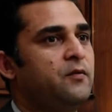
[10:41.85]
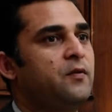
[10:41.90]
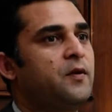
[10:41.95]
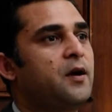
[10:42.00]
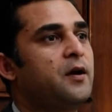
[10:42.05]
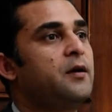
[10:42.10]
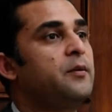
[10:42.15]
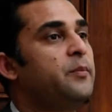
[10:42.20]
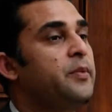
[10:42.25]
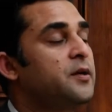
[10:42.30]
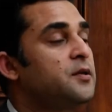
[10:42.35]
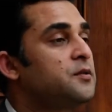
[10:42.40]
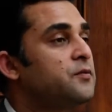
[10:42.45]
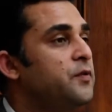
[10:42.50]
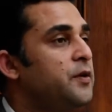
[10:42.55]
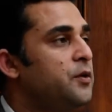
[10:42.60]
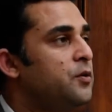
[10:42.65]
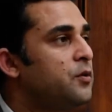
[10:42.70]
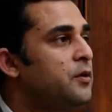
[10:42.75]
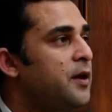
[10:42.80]
Why? Because
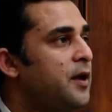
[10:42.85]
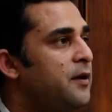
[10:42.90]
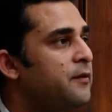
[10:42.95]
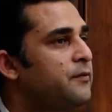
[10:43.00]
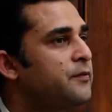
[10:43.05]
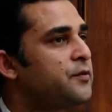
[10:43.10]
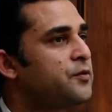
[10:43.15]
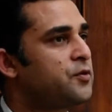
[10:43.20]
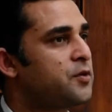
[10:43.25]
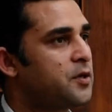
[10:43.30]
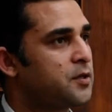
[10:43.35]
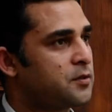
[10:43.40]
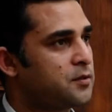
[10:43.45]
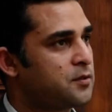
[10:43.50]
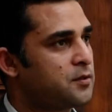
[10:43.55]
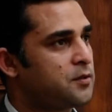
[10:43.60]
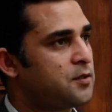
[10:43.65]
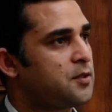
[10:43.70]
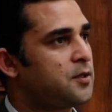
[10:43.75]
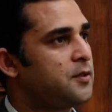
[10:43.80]
we don't have
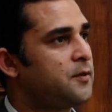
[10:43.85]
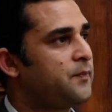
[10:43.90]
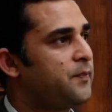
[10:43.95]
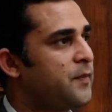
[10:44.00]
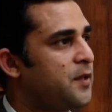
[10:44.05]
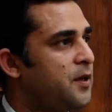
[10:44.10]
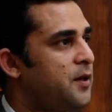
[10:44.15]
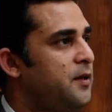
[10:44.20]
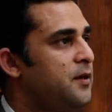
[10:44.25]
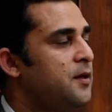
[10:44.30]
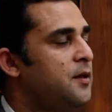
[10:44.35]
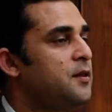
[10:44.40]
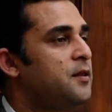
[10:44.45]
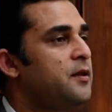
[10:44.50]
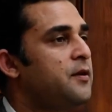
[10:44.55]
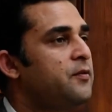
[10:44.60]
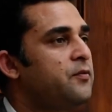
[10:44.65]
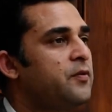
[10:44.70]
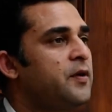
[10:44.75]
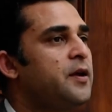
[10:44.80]
trust, and
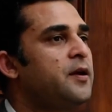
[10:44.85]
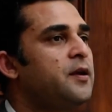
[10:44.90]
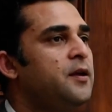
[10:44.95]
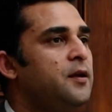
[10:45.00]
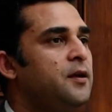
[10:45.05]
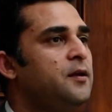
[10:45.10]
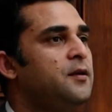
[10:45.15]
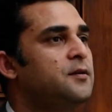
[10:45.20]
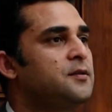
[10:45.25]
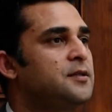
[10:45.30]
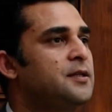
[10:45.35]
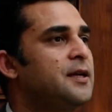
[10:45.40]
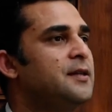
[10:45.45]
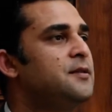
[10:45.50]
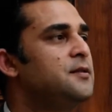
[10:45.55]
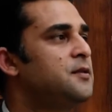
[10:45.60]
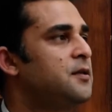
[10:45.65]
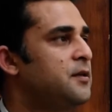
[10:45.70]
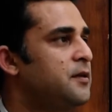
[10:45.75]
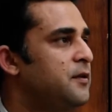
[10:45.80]
they're very
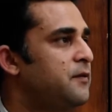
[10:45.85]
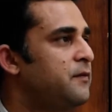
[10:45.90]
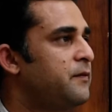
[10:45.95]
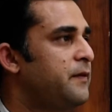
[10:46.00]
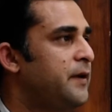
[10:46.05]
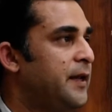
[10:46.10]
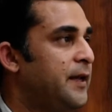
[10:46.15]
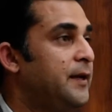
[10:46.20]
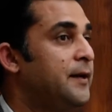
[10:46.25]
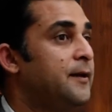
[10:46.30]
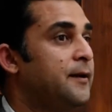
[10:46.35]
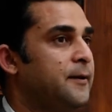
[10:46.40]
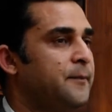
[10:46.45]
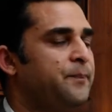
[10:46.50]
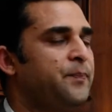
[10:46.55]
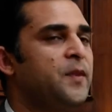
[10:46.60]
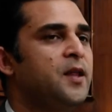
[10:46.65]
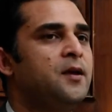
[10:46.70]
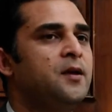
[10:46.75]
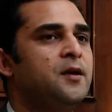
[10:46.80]
sensitive data.